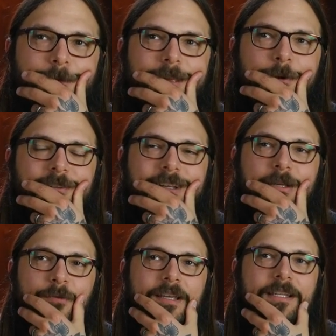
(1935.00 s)
I was like,
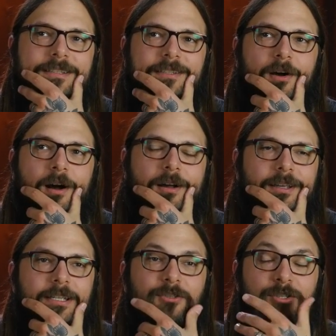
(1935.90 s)
if he gets a dog,
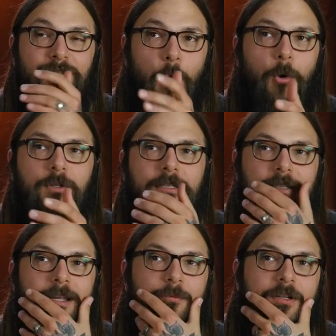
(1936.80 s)
he should totally
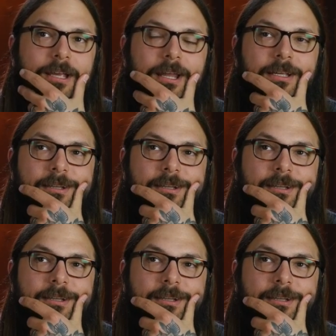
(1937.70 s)
name her Getty.